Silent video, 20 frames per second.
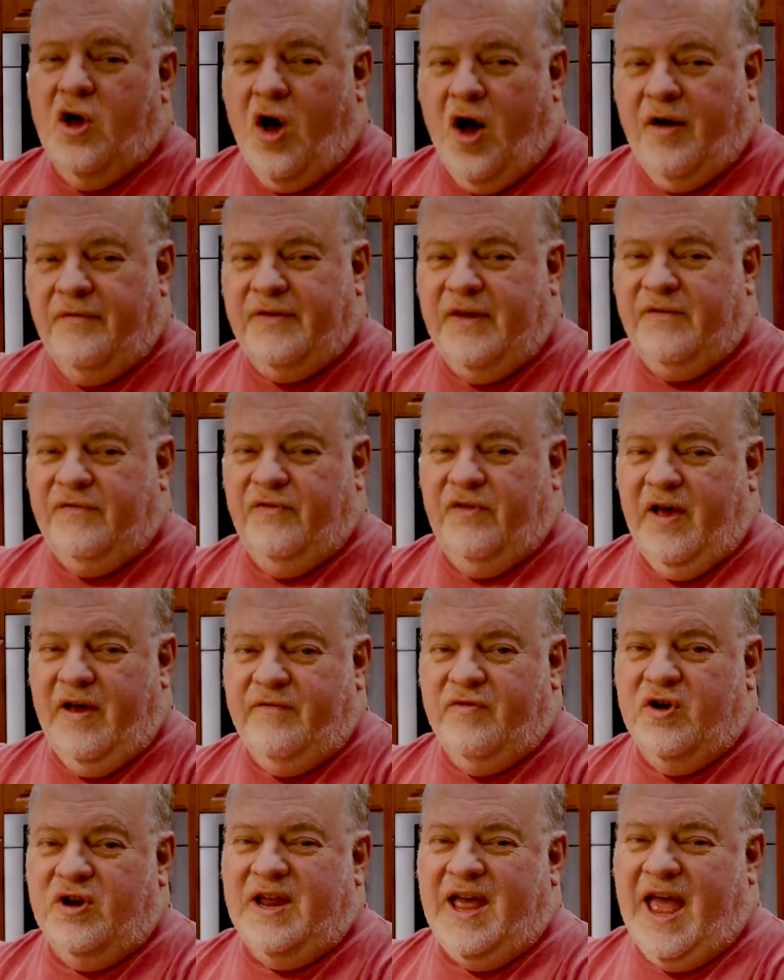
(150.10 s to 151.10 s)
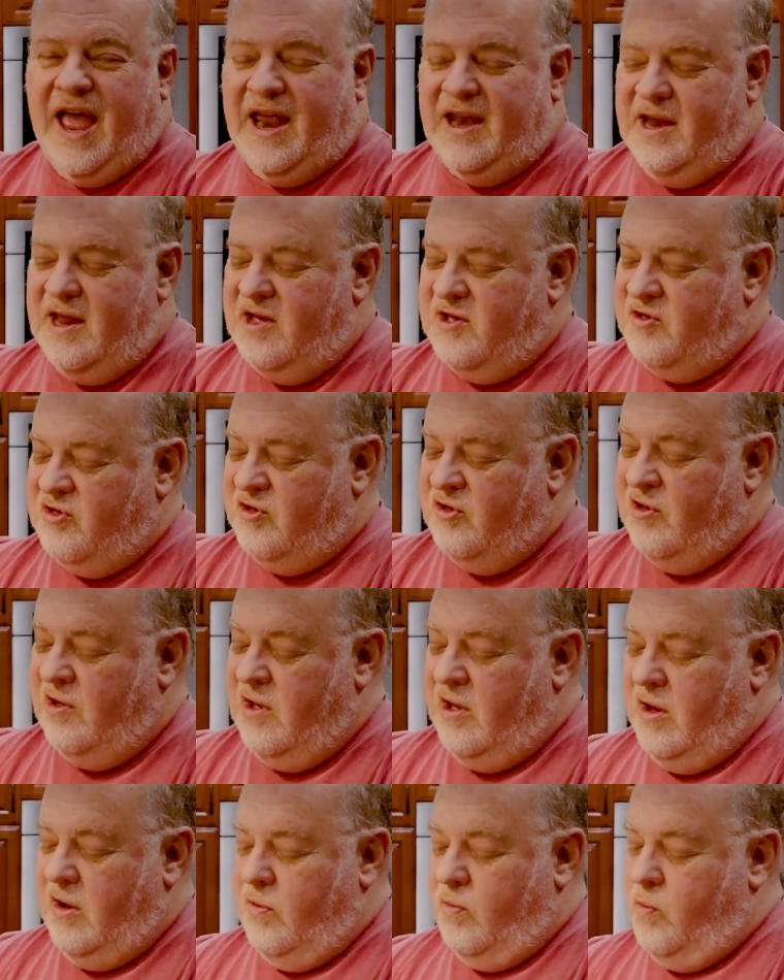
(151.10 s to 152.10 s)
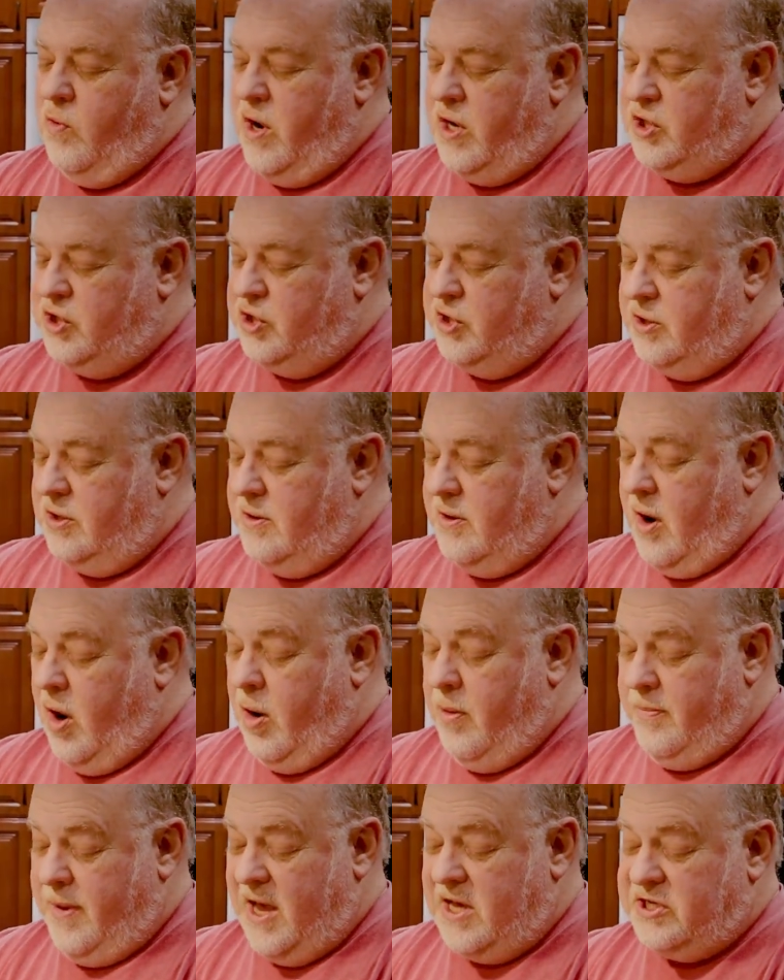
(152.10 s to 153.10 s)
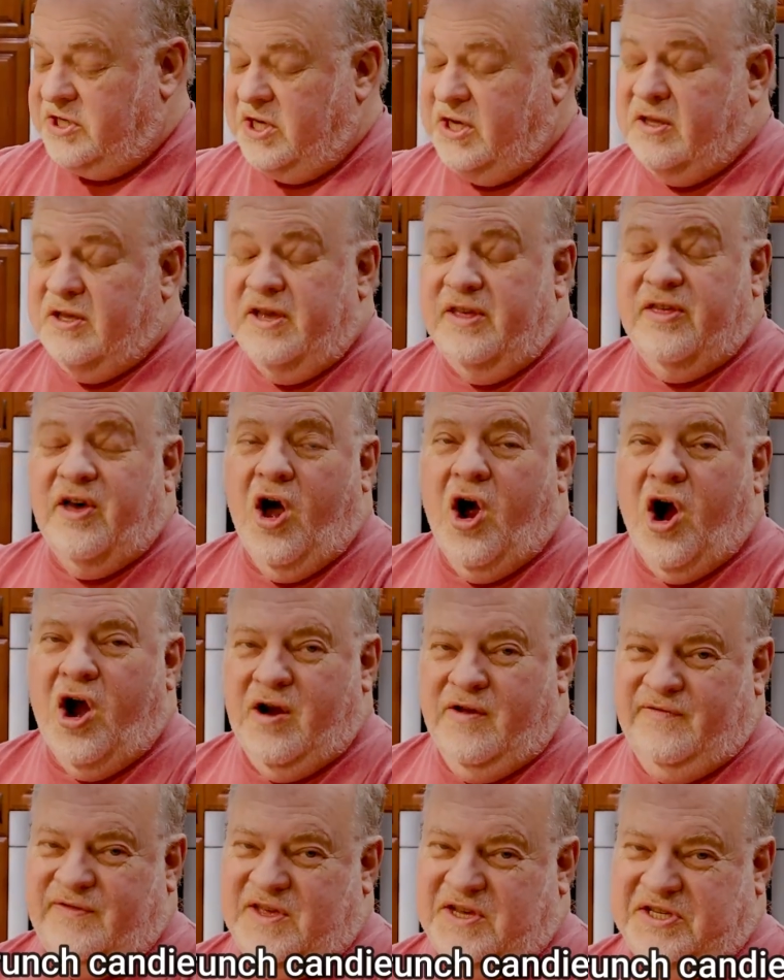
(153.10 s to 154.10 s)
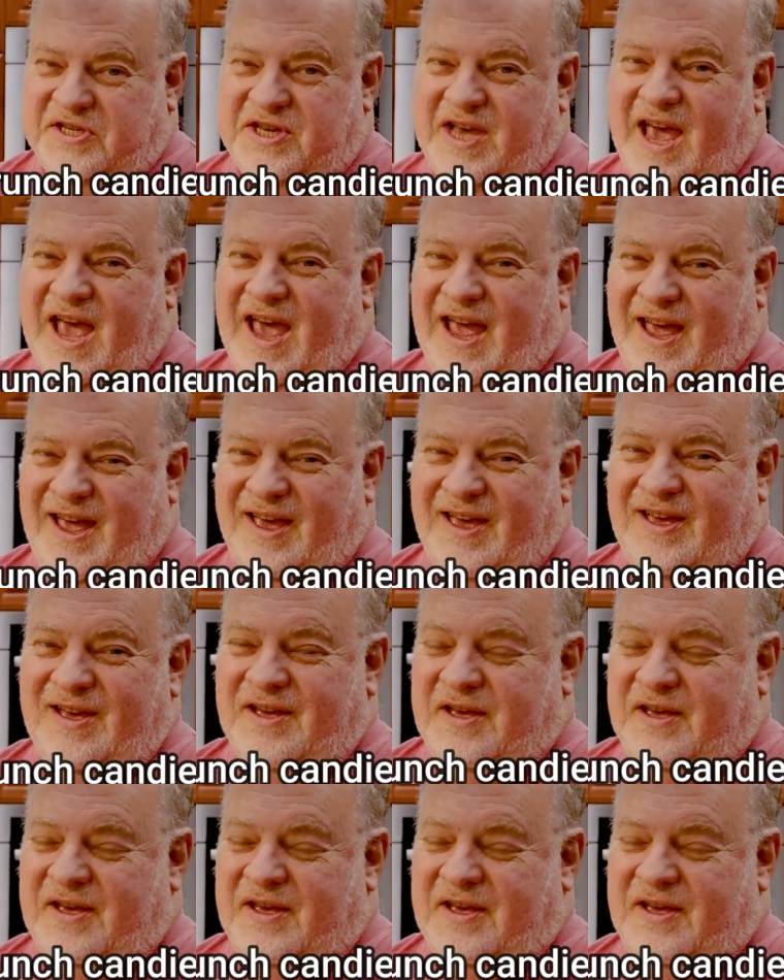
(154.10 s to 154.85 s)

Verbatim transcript: coffee flavored candies, which are basically the heart of this cake.